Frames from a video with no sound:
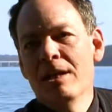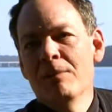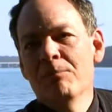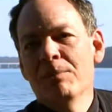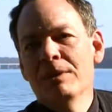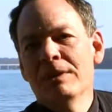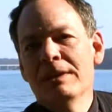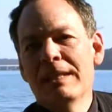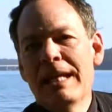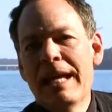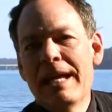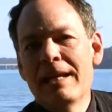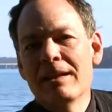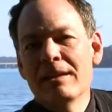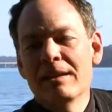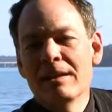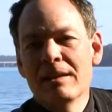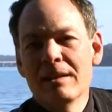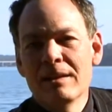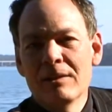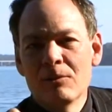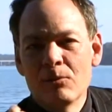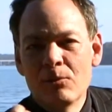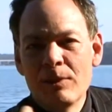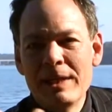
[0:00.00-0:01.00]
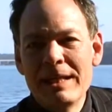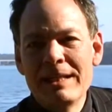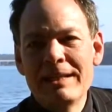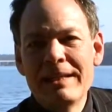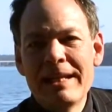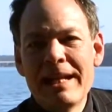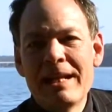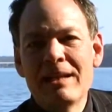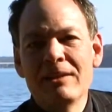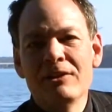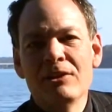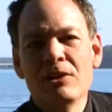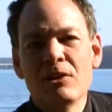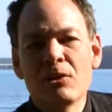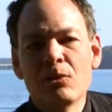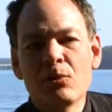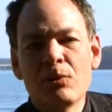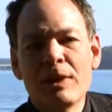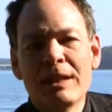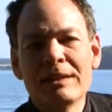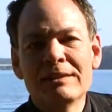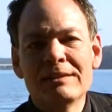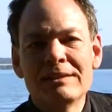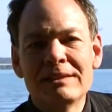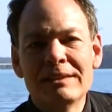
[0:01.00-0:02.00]
But that Ray Dalio
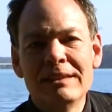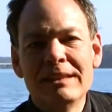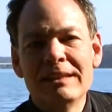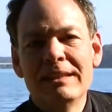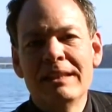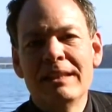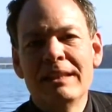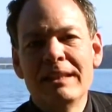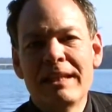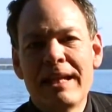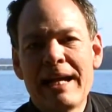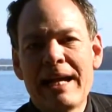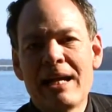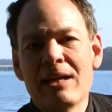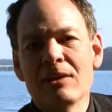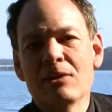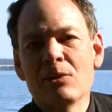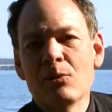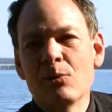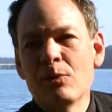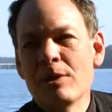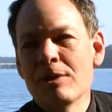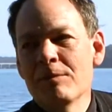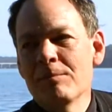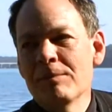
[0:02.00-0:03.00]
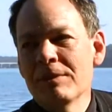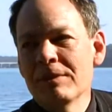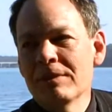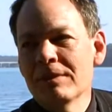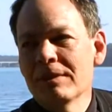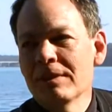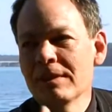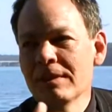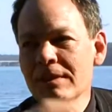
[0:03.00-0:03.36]
rent-seeking algorithmic